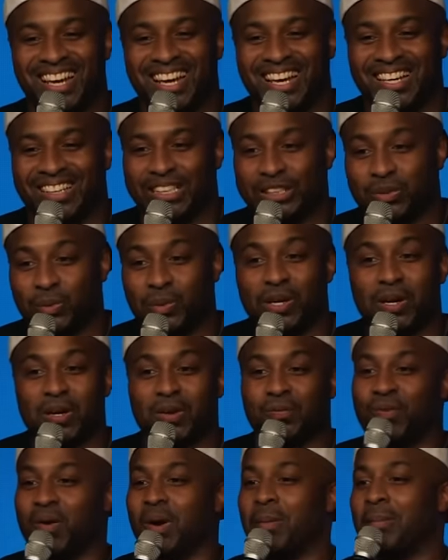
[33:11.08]
this went on
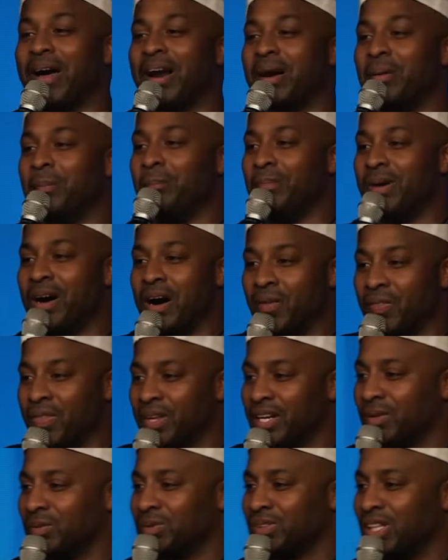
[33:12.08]
for about a month, and
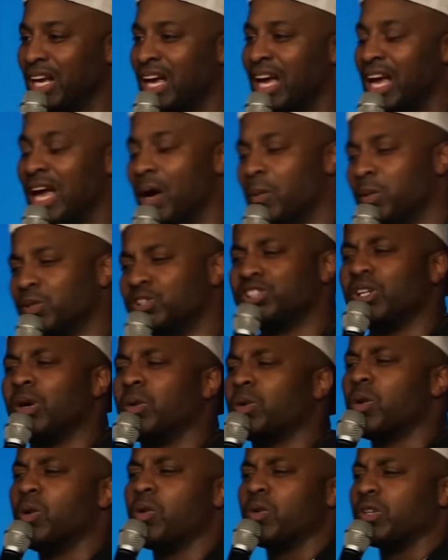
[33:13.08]
it was it was so
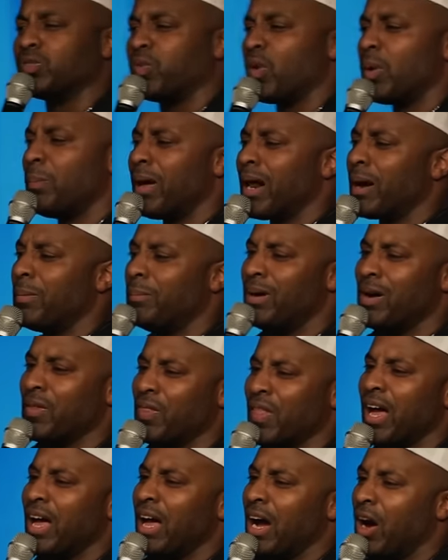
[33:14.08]
cool because for about a month
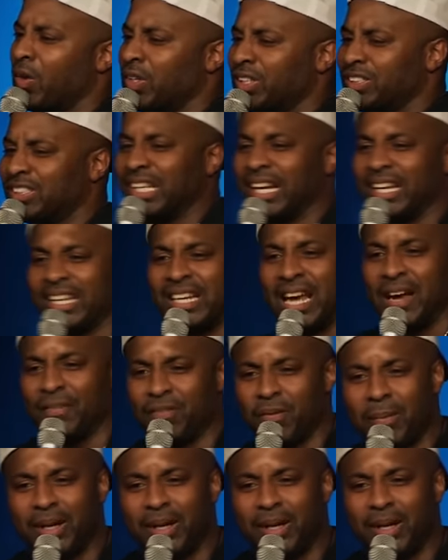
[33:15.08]
on the second half of my